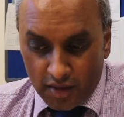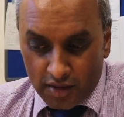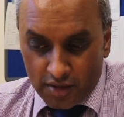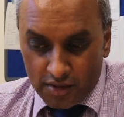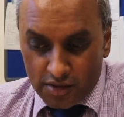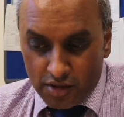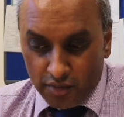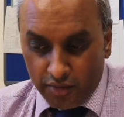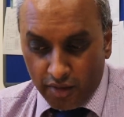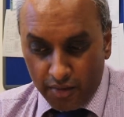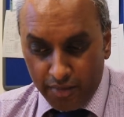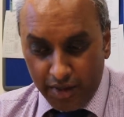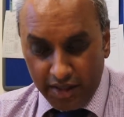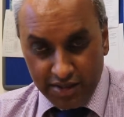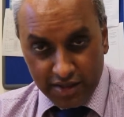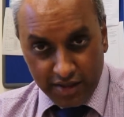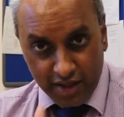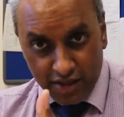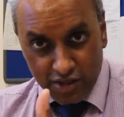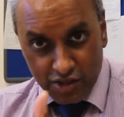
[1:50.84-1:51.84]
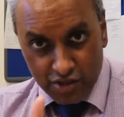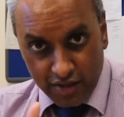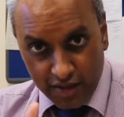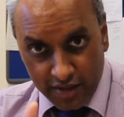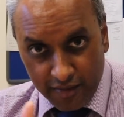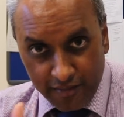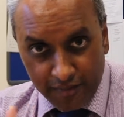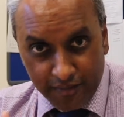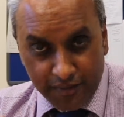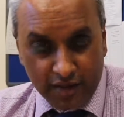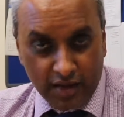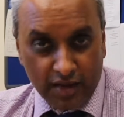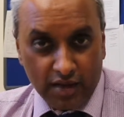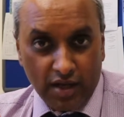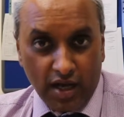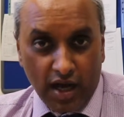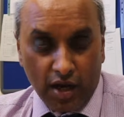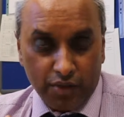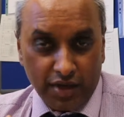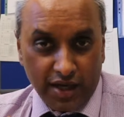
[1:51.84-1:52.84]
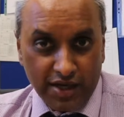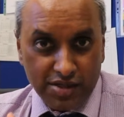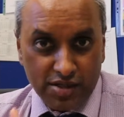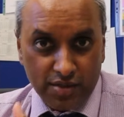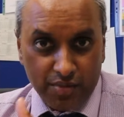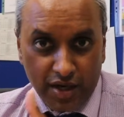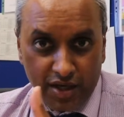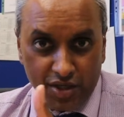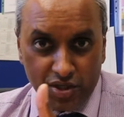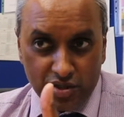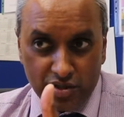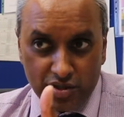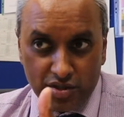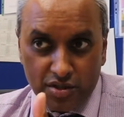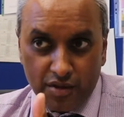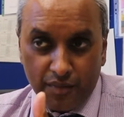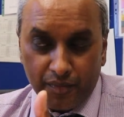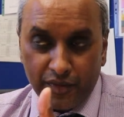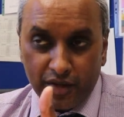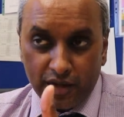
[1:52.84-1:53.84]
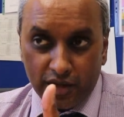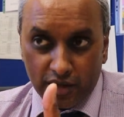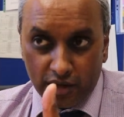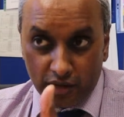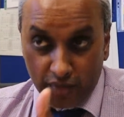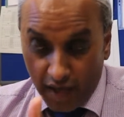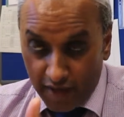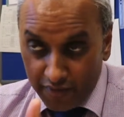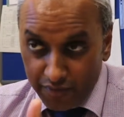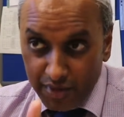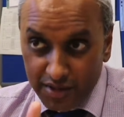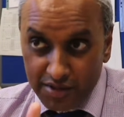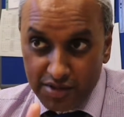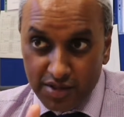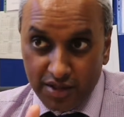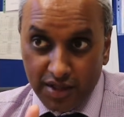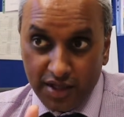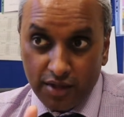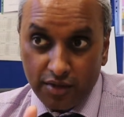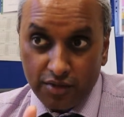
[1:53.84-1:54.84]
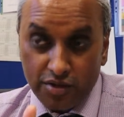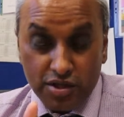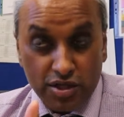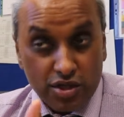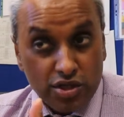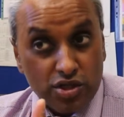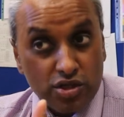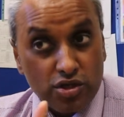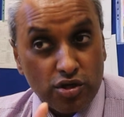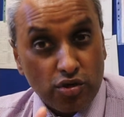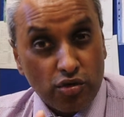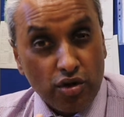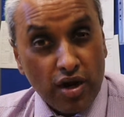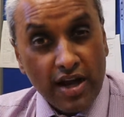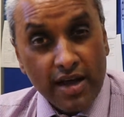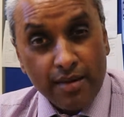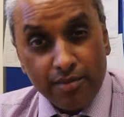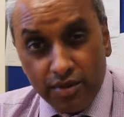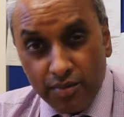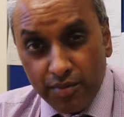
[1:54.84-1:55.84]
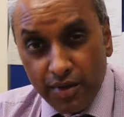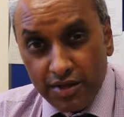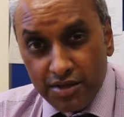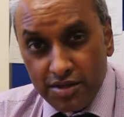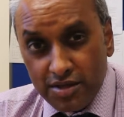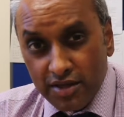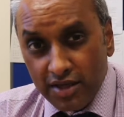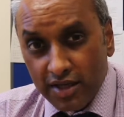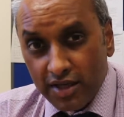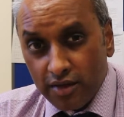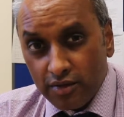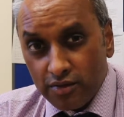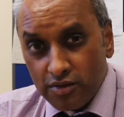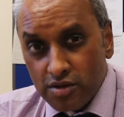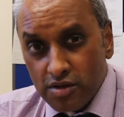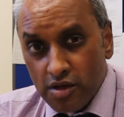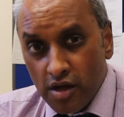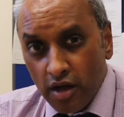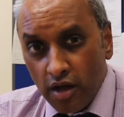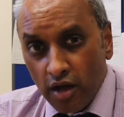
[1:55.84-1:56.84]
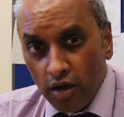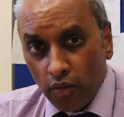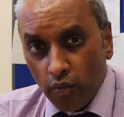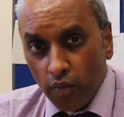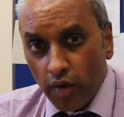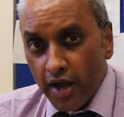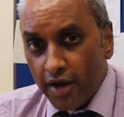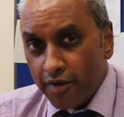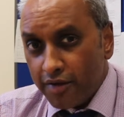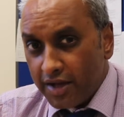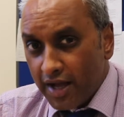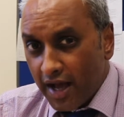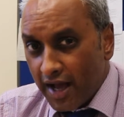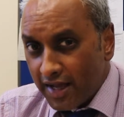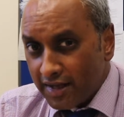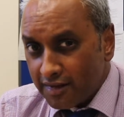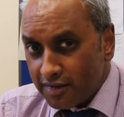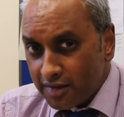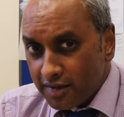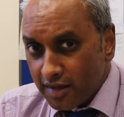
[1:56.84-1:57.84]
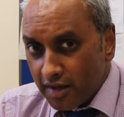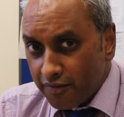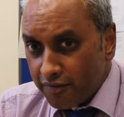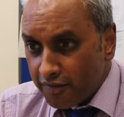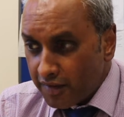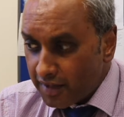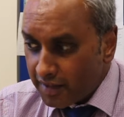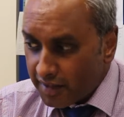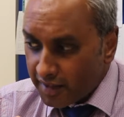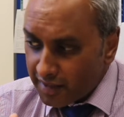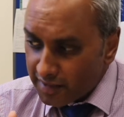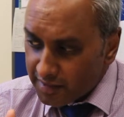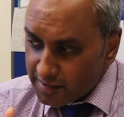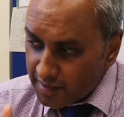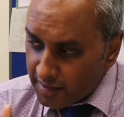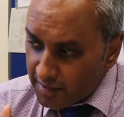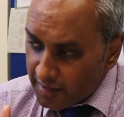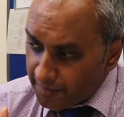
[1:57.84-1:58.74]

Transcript: So going back to the history, I would ask the patients, you have pins and needles, describe the pins and needles, where in the hand are they feeling it?